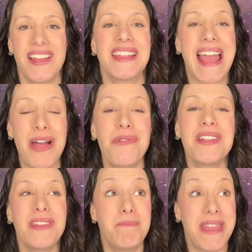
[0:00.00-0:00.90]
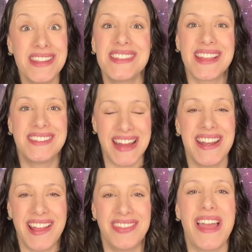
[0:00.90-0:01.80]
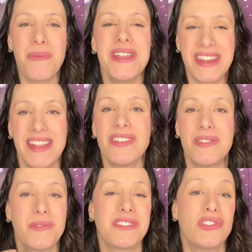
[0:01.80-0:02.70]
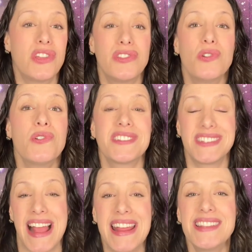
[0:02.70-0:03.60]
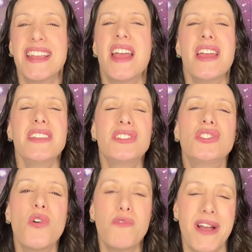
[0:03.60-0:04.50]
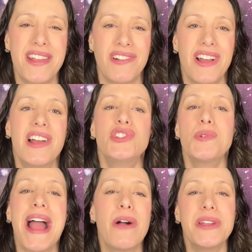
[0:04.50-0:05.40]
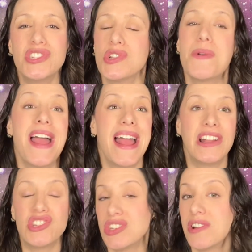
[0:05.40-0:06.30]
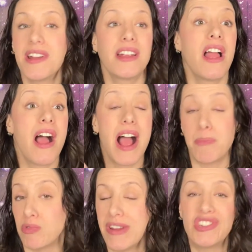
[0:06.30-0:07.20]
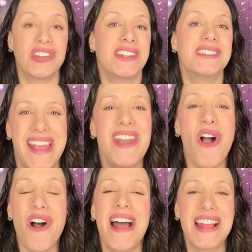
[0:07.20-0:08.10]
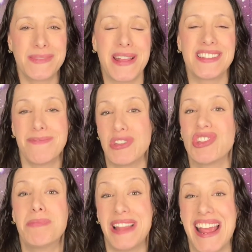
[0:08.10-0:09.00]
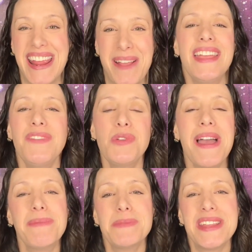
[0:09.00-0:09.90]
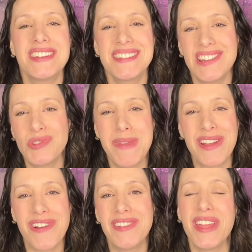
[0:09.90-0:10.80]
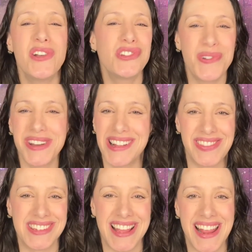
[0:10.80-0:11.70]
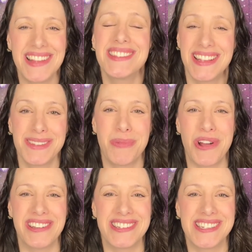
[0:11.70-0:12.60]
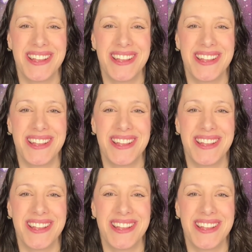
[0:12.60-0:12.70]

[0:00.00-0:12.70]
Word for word: gathering the basic data that we need, the lunar science, is so vital to how we do engineering, operations, and all aspects of mission planning. If you happen to be a decision maker out there, don't neglect the science. It's important.